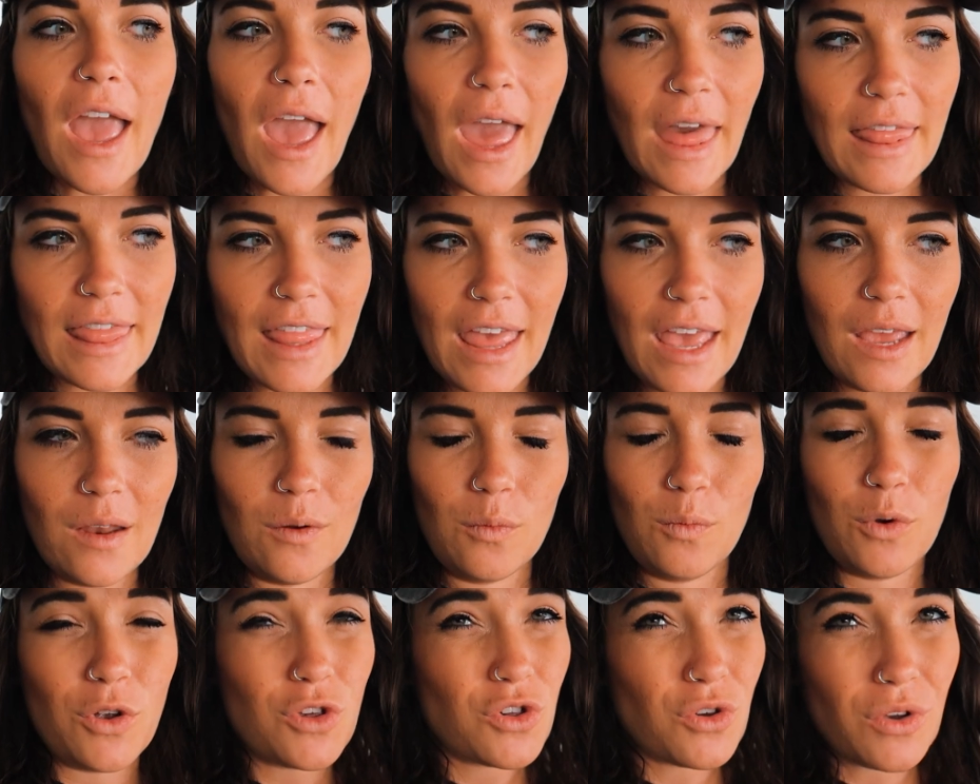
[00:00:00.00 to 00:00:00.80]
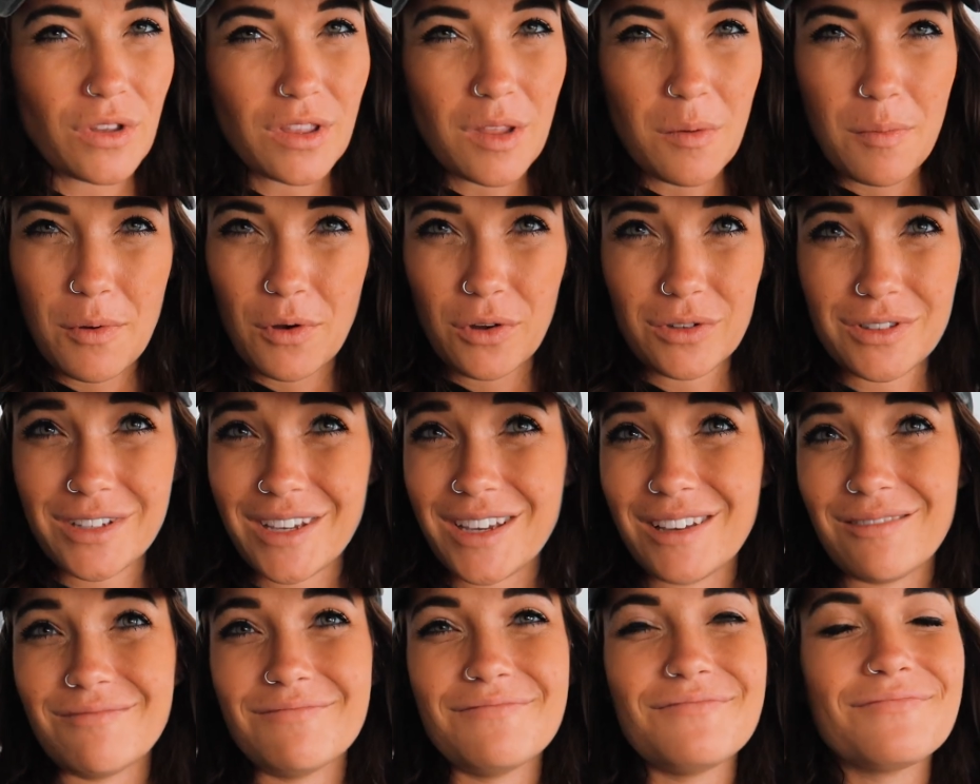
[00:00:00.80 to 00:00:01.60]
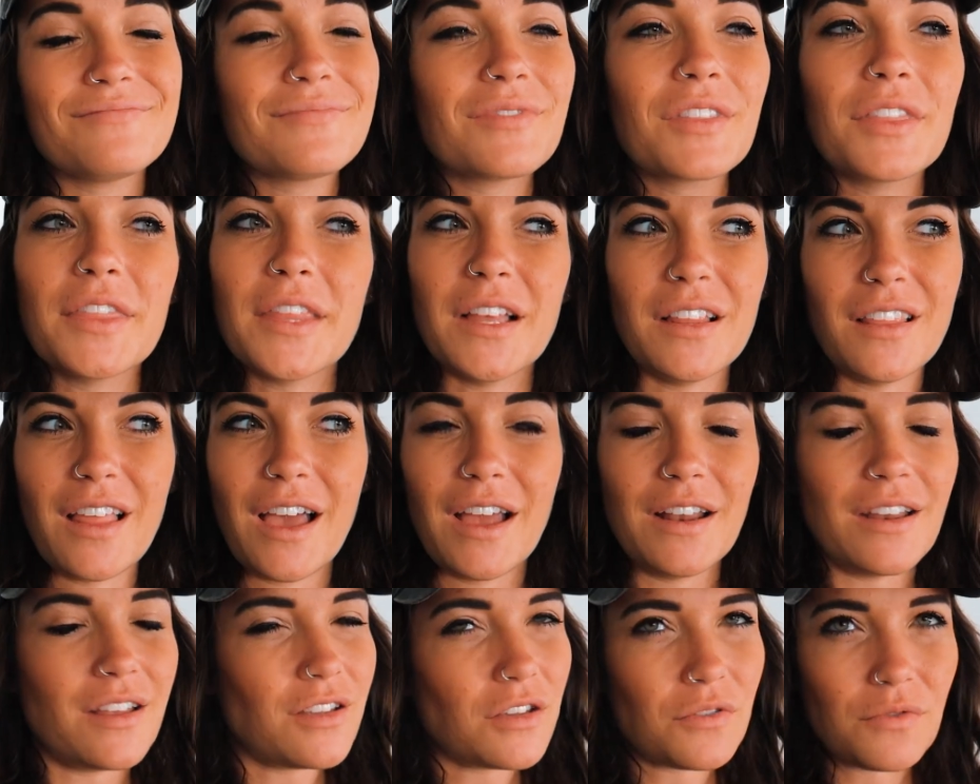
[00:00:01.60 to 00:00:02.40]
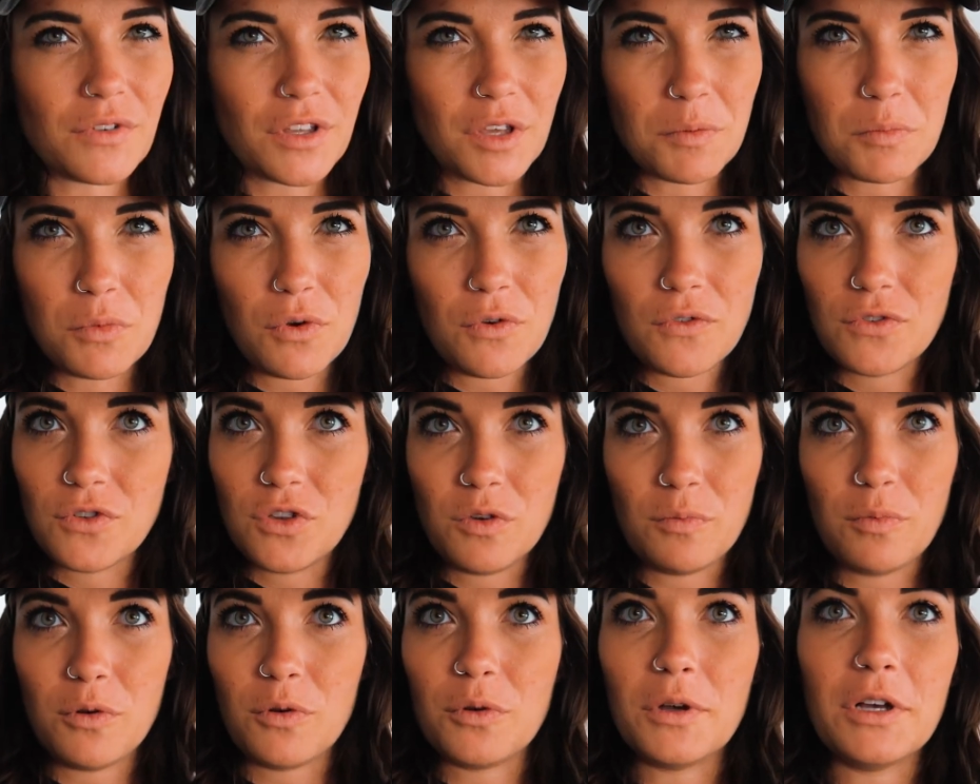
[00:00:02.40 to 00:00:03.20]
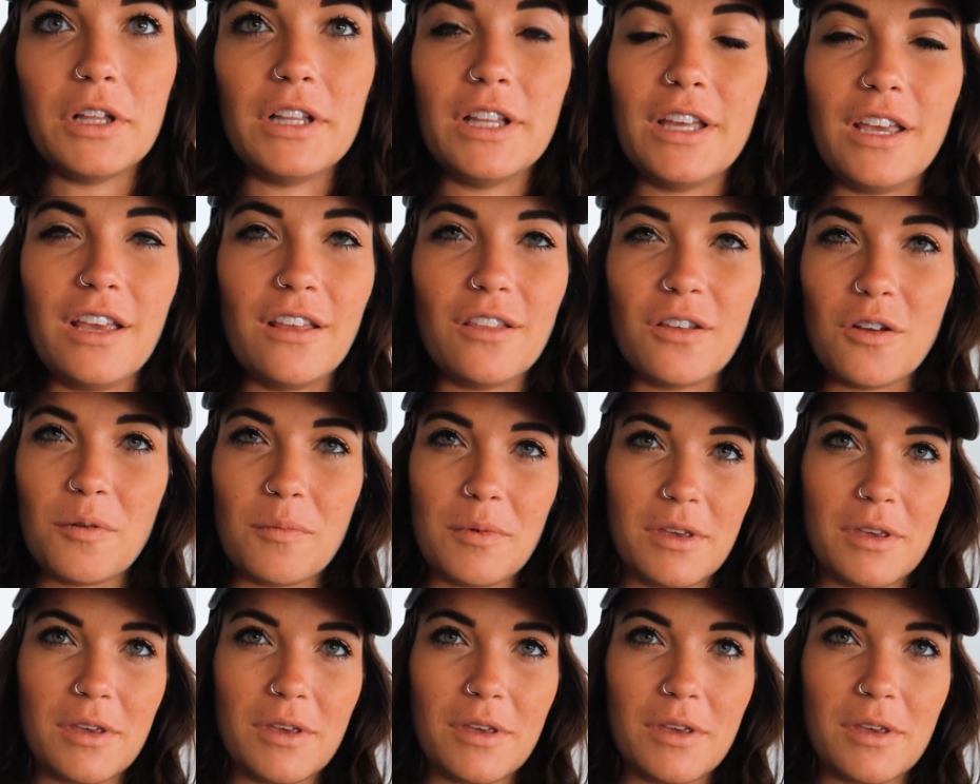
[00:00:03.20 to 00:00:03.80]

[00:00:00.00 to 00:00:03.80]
And then once you're in the building, the line doesn't really move super quickly either